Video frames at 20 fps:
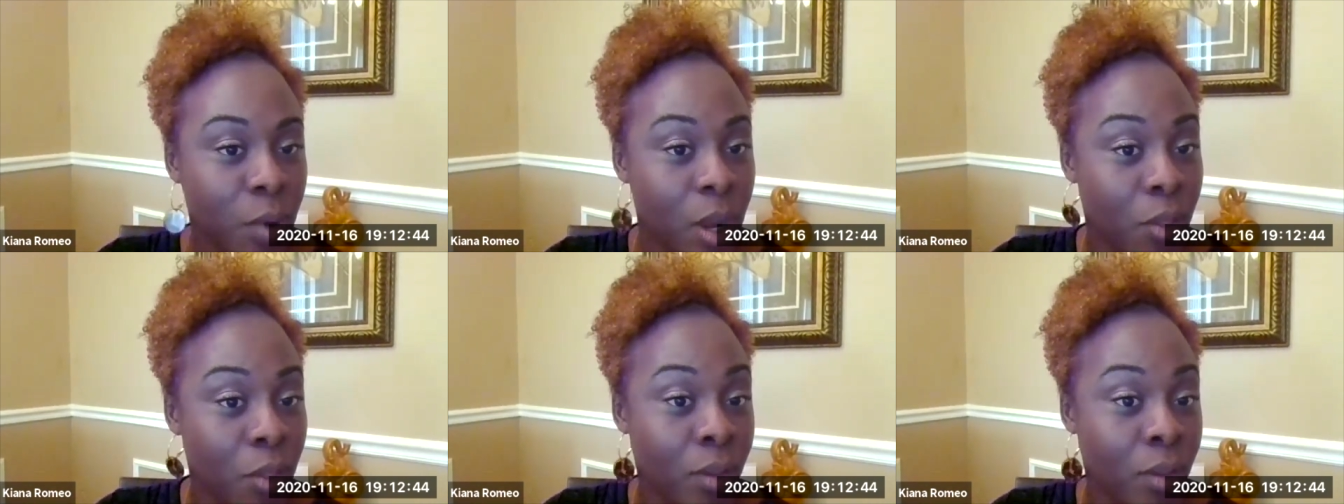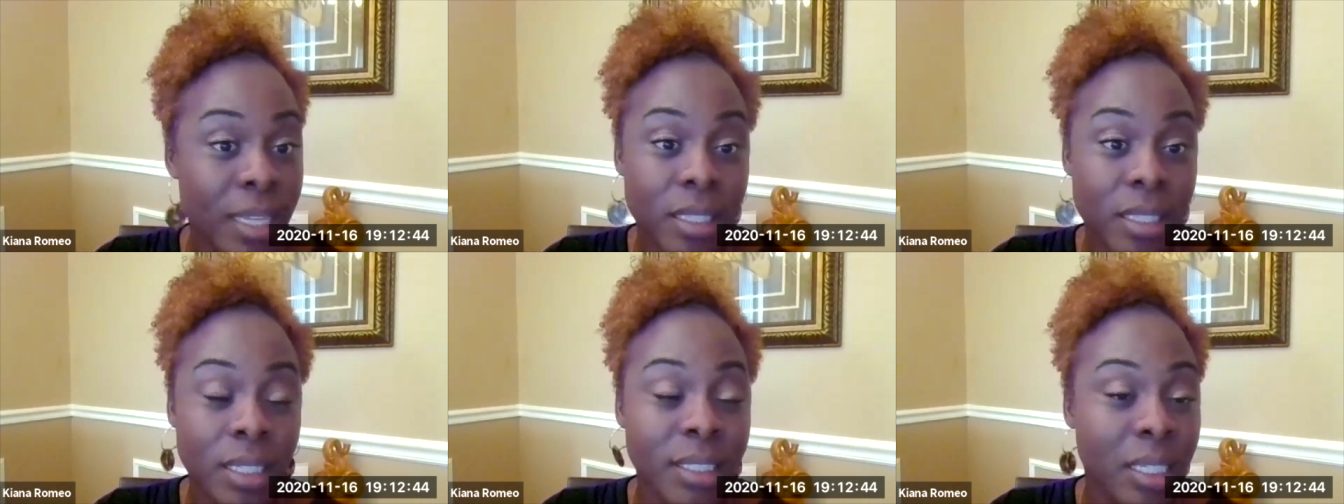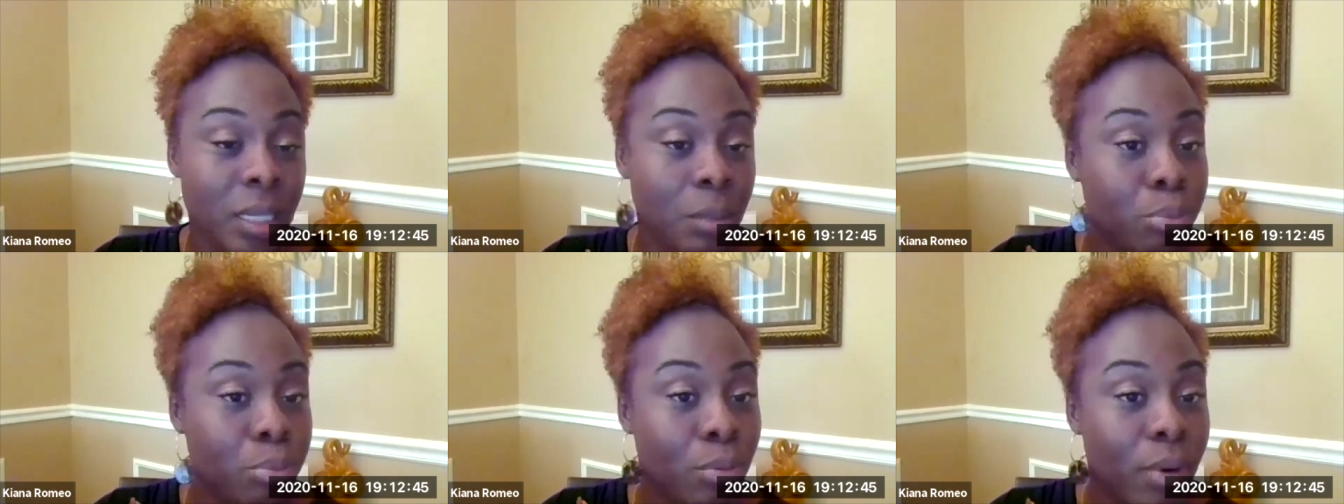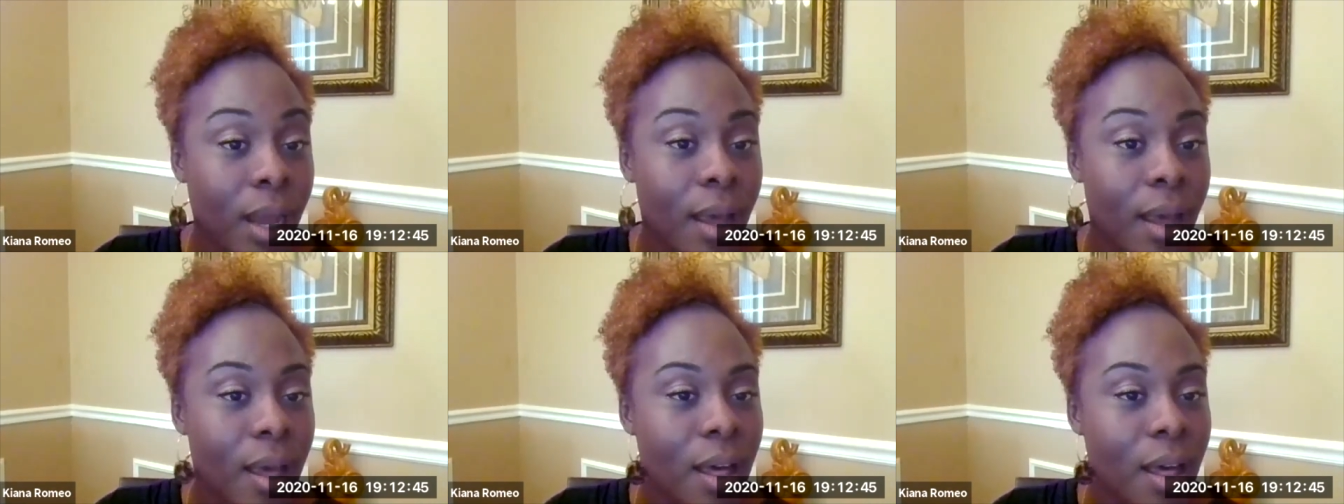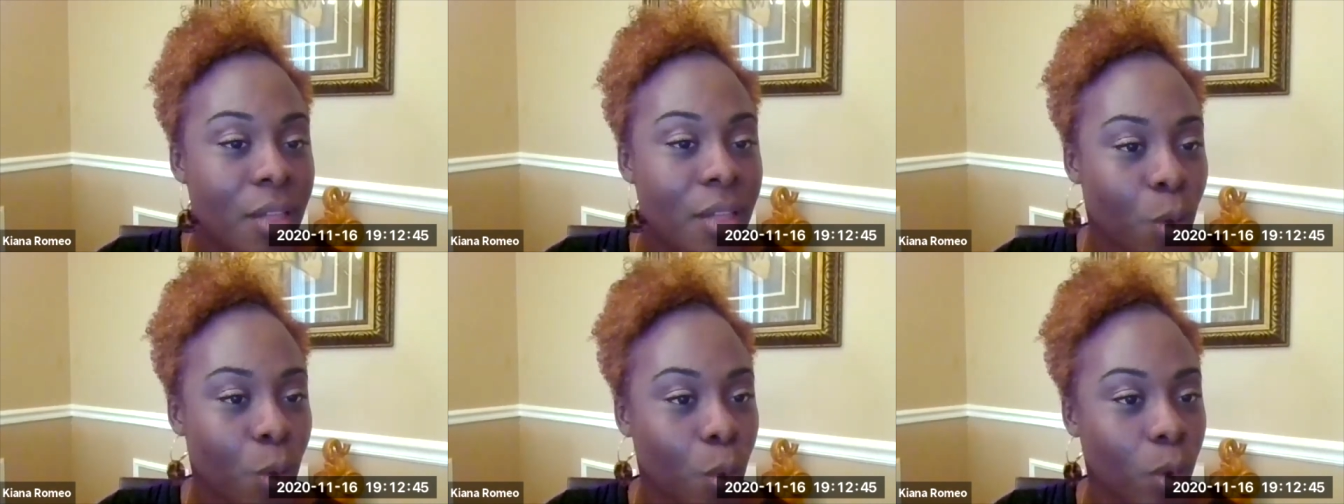whether that's a deep
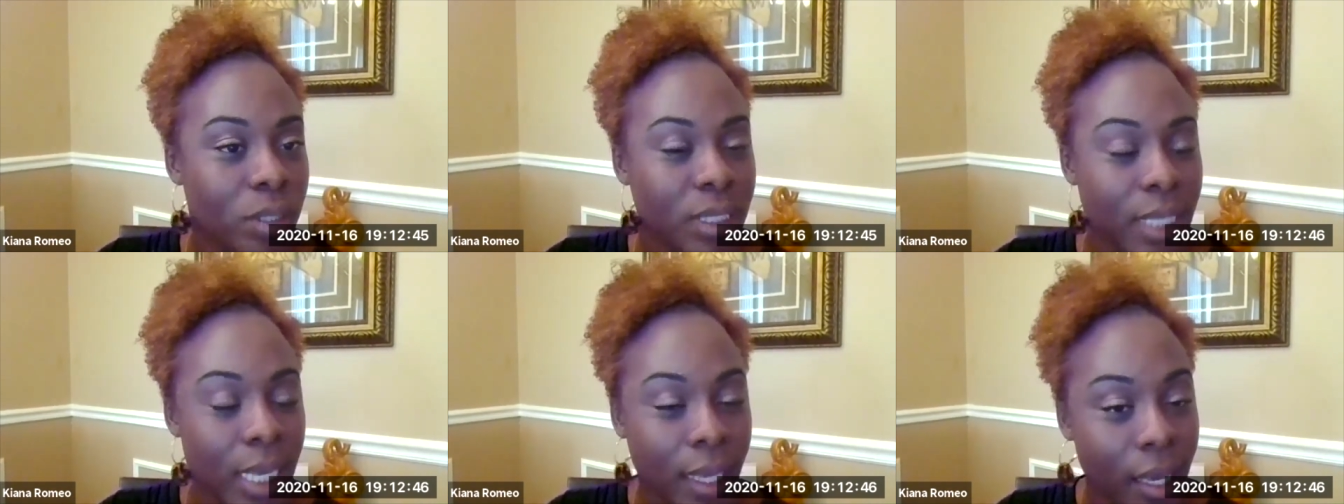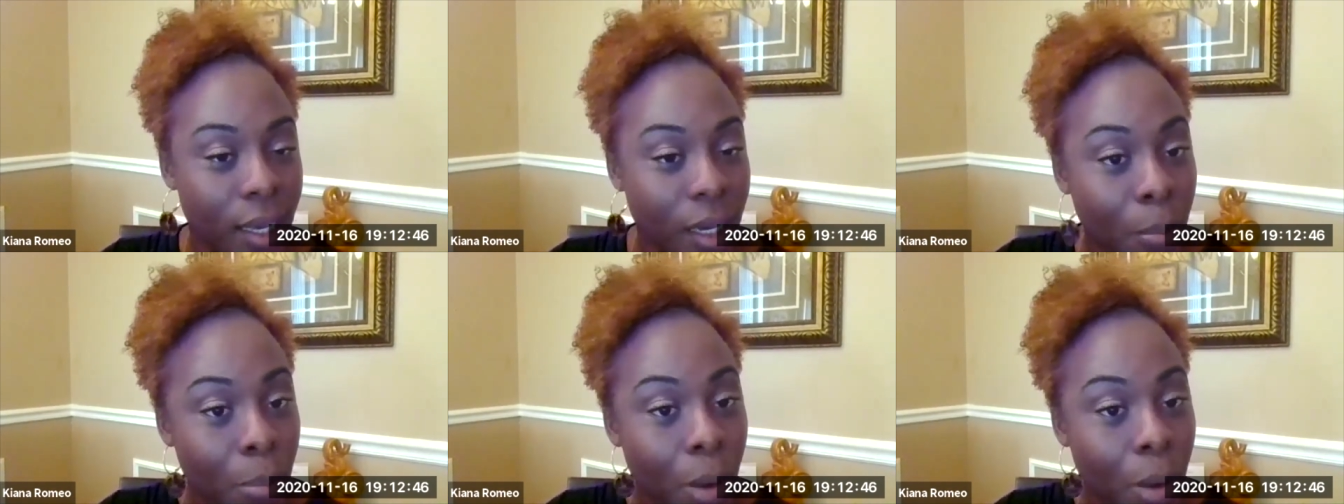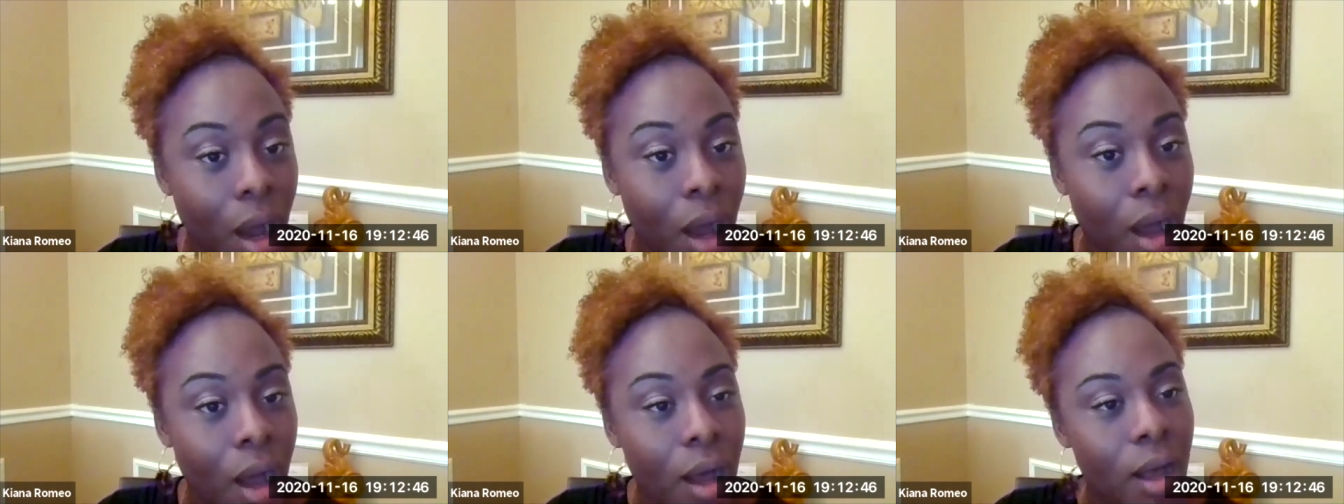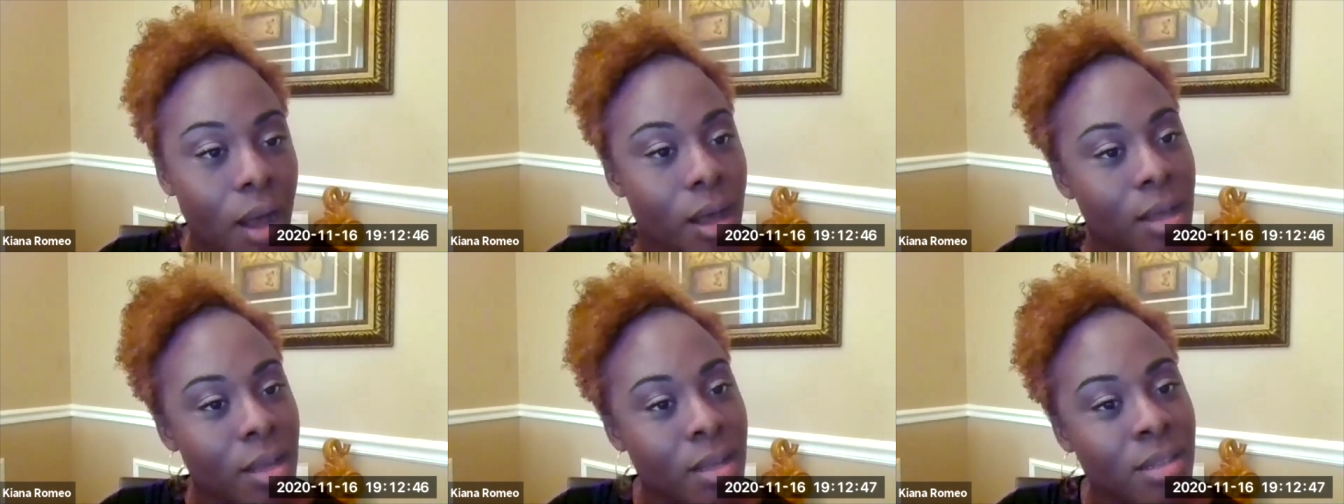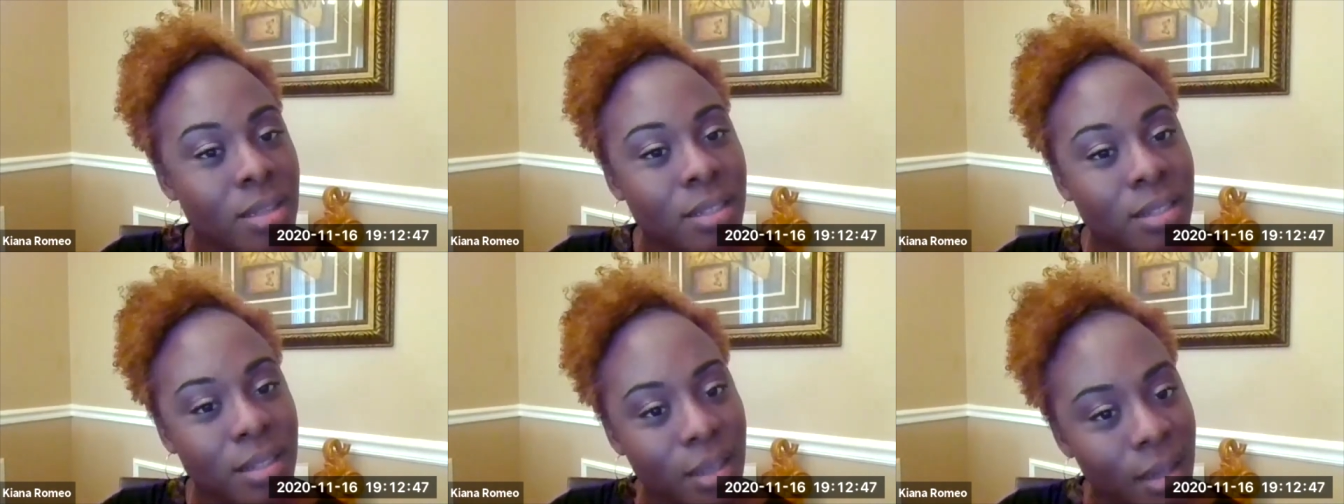breath or taking a
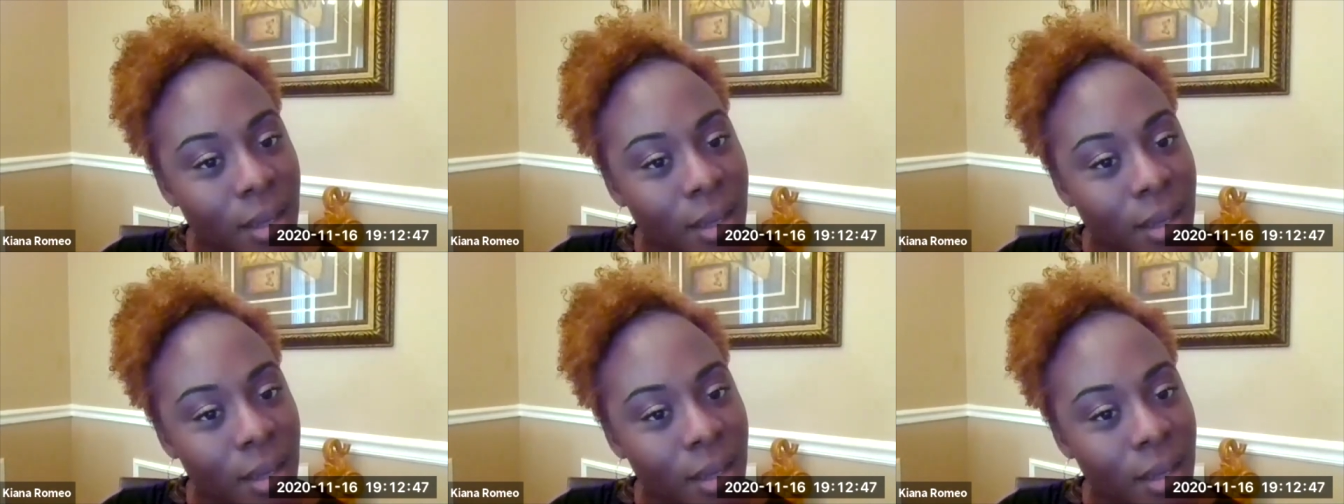pause